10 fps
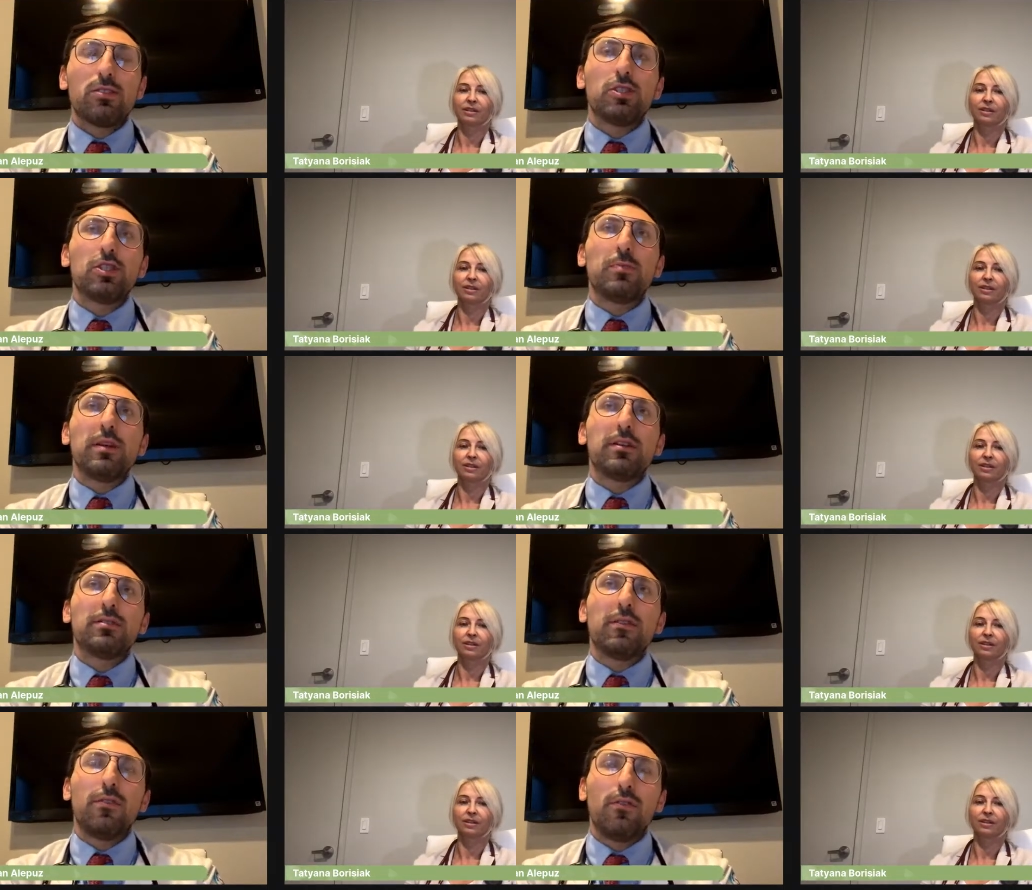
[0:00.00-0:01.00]
Speaker 1: So just
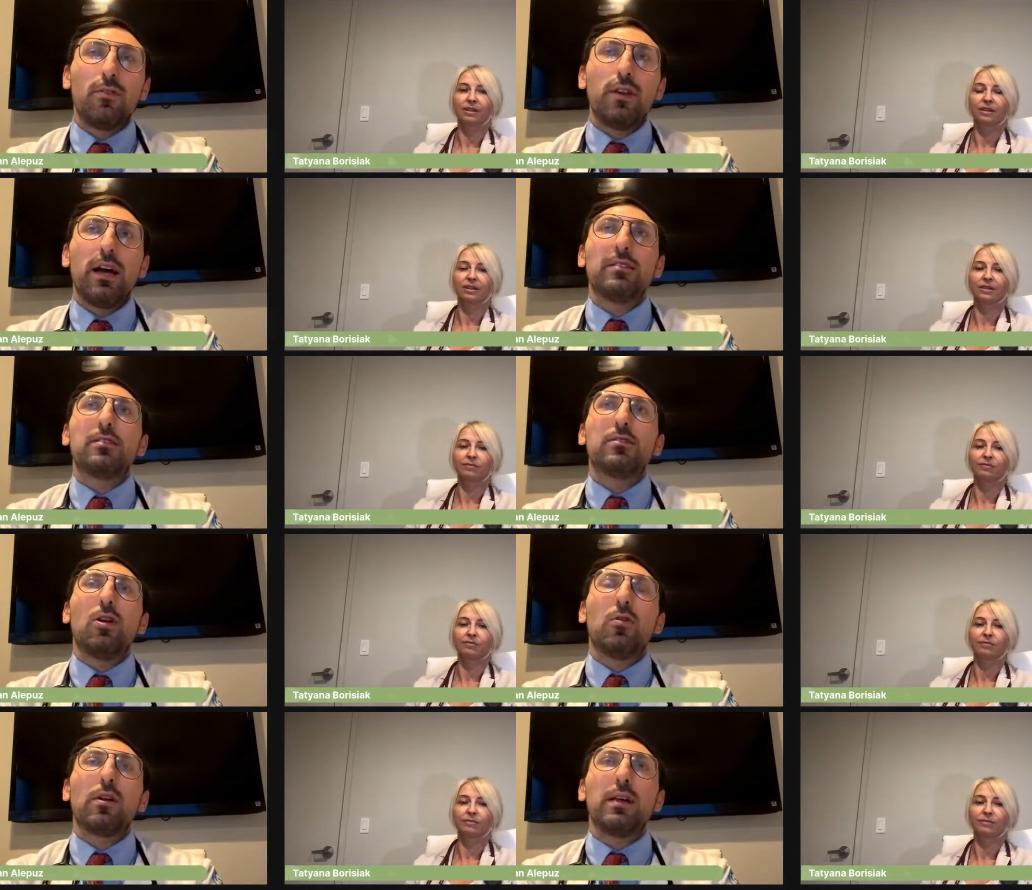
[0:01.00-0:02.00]
because a food has a
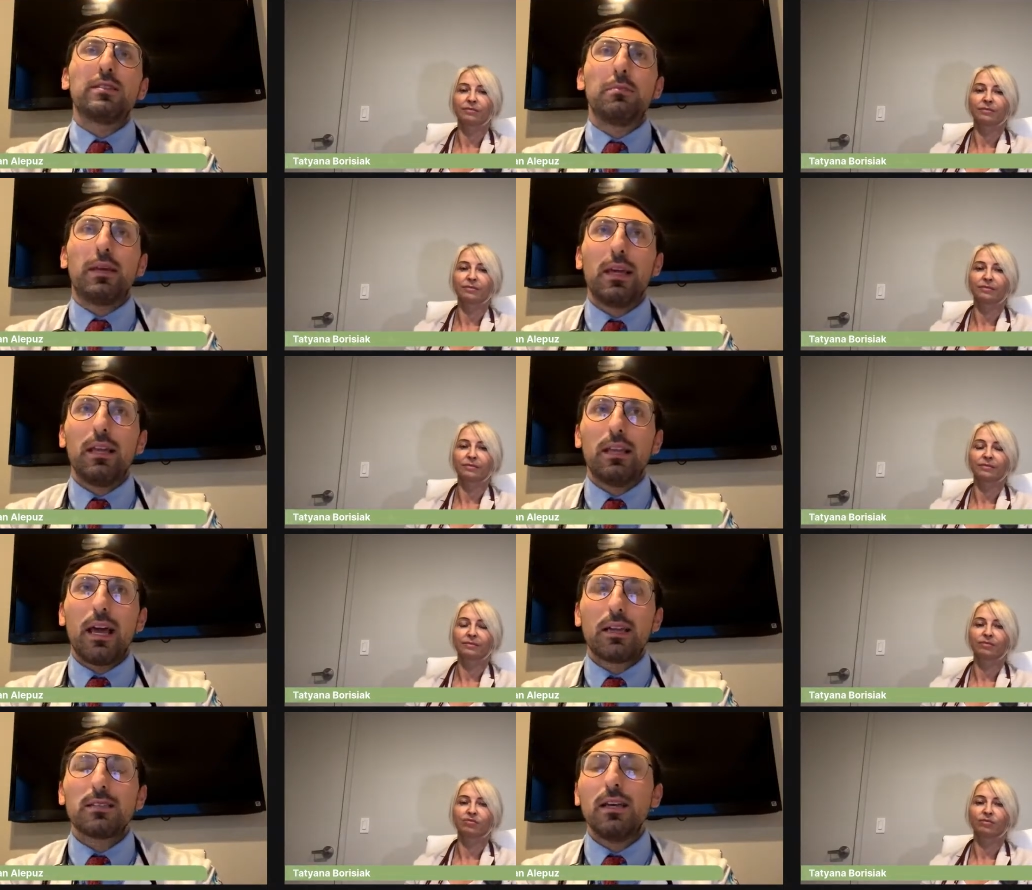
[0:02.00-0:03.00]
lower glycemic
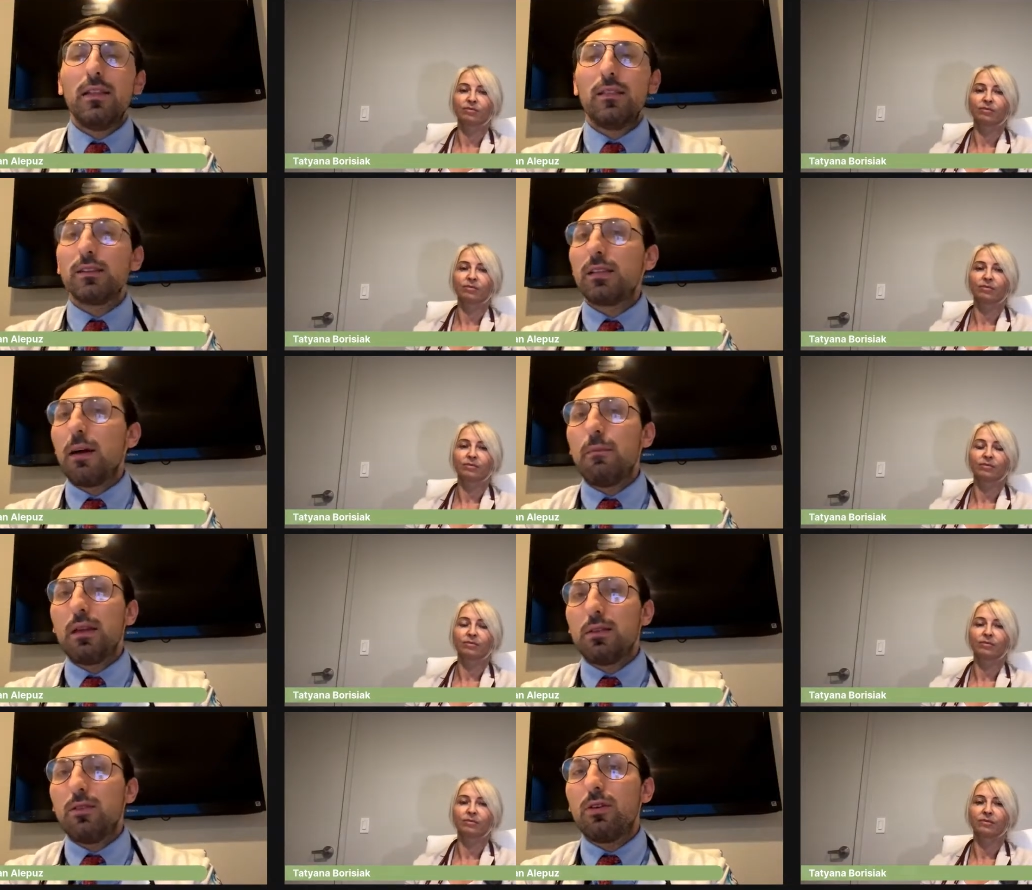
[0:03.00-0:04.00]
index does not
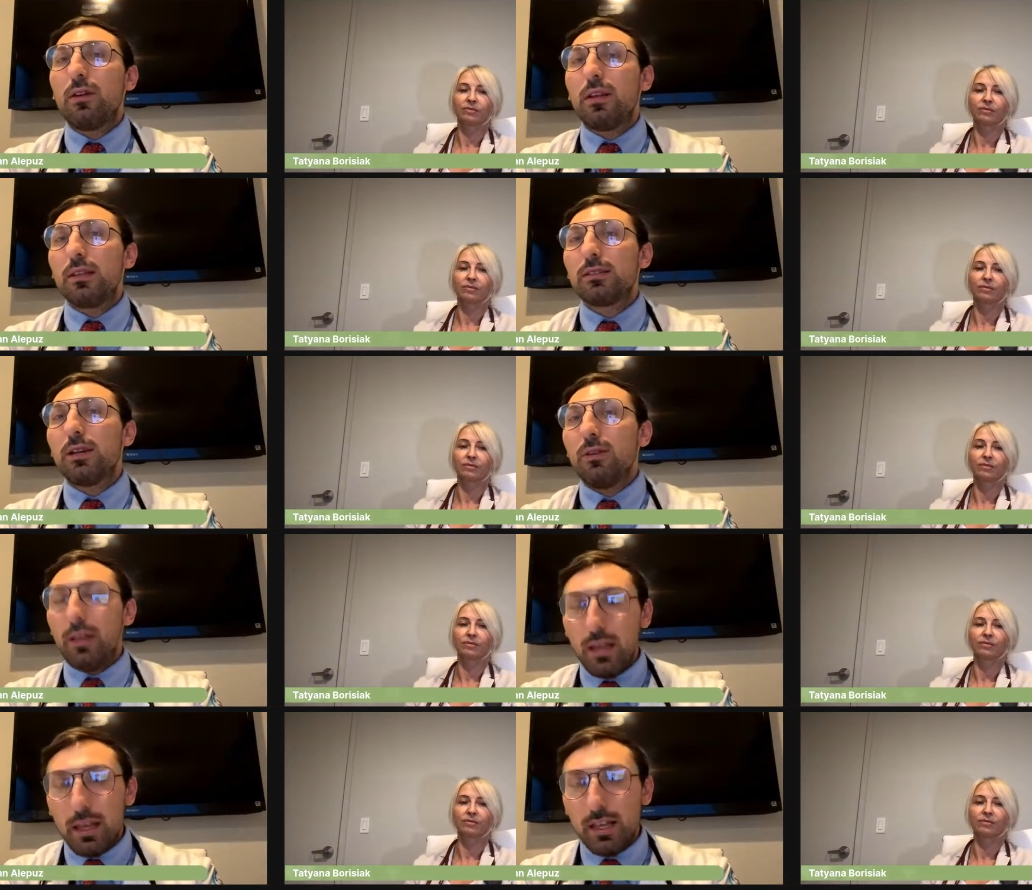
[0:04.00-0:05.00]
mean that you can
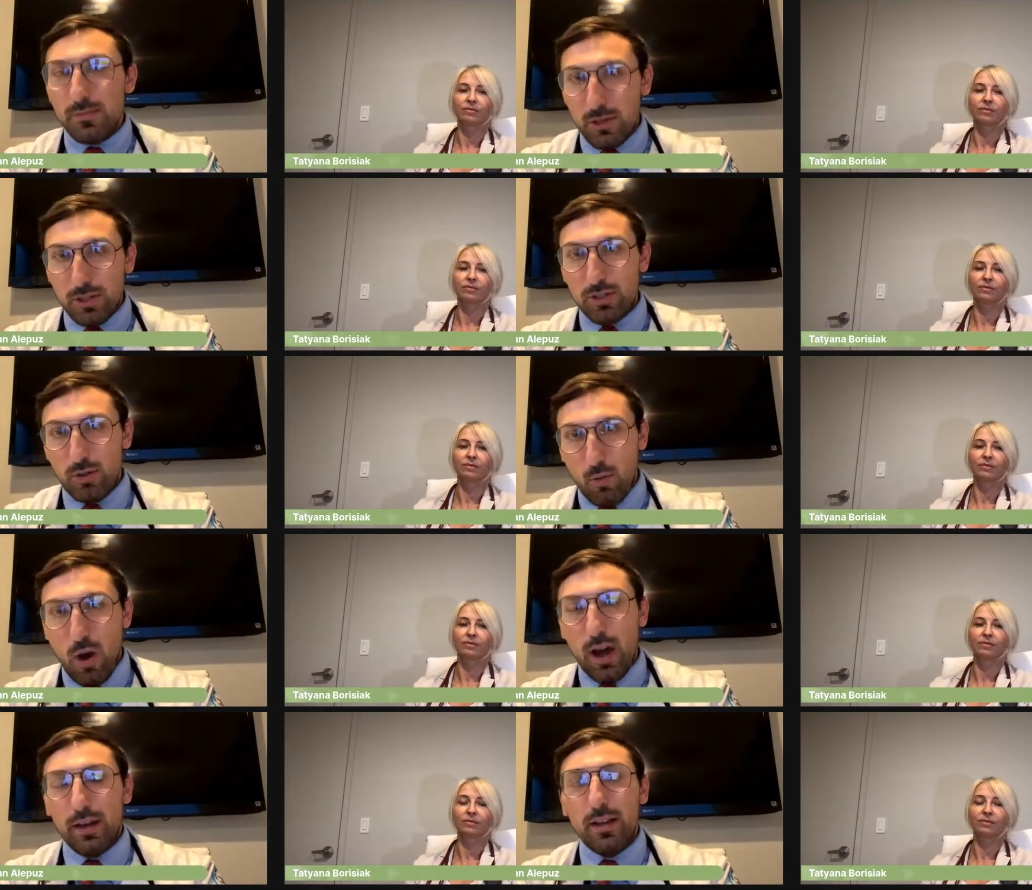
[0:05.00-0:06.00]
necessarily eat as much as you want.